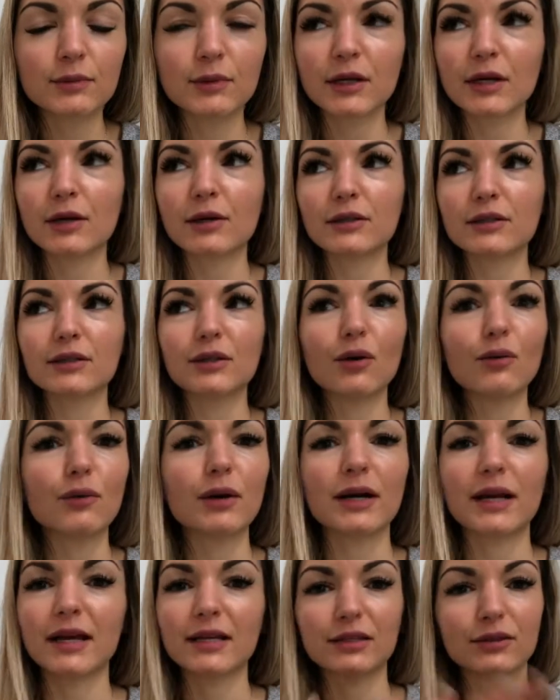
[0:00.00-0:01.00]
because no
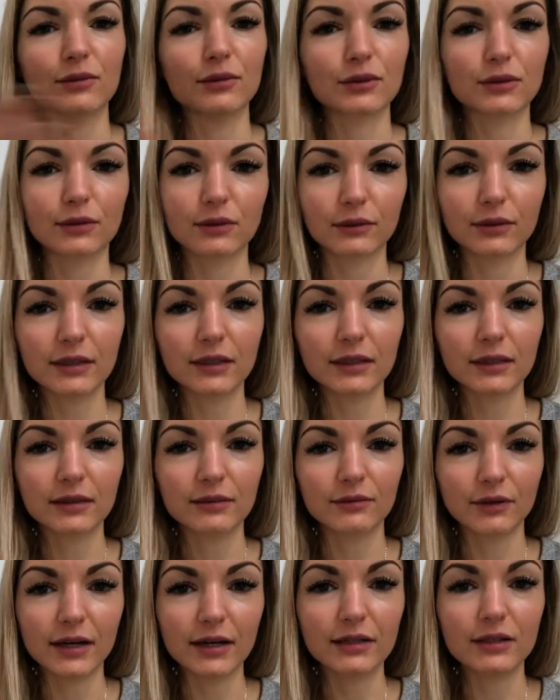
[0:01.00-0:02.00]
one has your story,
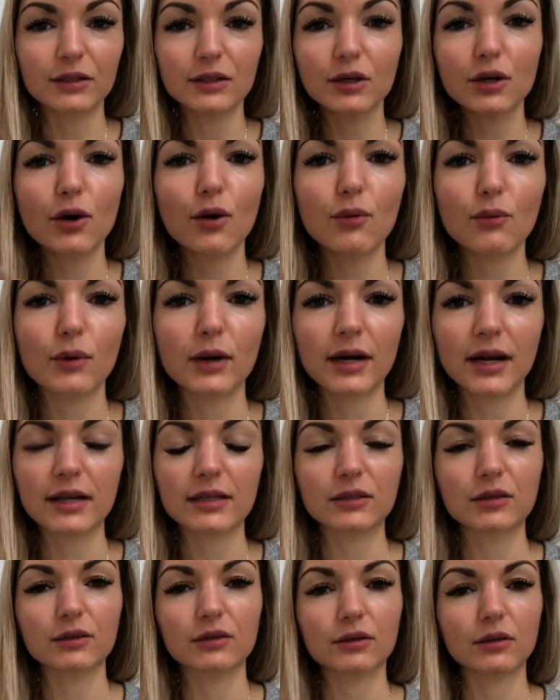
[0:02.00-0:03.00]
right? No one
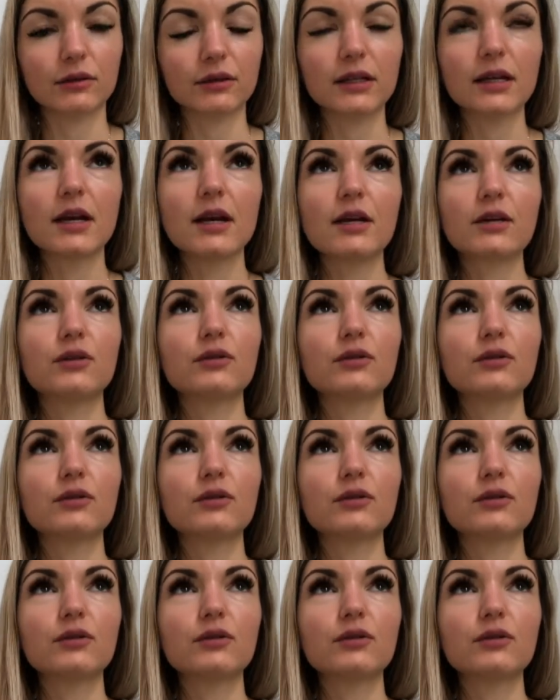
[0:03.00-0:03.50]
has your story.